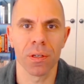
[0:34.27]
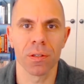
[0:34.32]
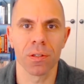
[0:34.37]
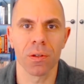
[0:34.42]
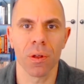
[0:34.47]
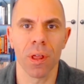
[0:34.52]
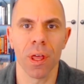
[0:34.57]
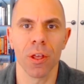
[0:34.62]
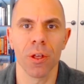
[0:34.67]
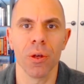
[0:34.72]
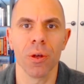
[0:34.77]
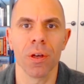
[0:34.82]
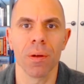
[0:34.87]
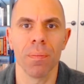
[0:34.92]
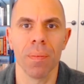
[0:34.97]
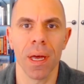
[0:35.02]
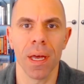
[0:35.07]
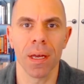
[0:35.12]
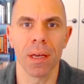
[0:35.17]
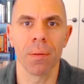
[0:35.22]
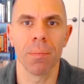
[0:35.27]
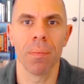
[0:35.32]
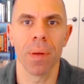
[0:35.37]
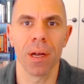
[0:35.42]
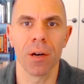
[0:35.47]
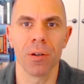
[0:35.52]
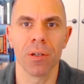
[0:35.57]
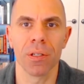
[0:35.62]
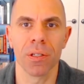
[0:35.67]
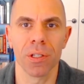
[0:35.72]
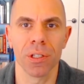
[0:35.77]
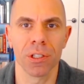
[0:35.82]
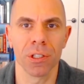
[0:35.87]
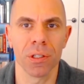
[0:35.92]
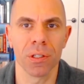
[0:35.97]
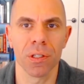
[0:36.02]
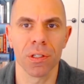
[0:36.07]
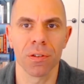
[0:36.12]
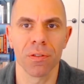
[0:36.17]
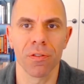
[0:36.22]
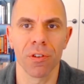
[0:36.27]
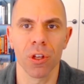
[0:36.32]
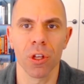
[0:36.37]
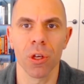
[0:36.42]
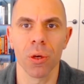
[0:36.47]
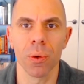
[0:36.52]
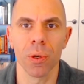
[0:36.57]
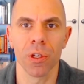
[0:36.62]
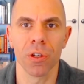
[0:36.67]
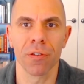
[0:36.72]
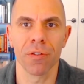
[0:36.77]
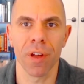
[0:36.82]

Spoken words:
so that you can make better decisions for you and your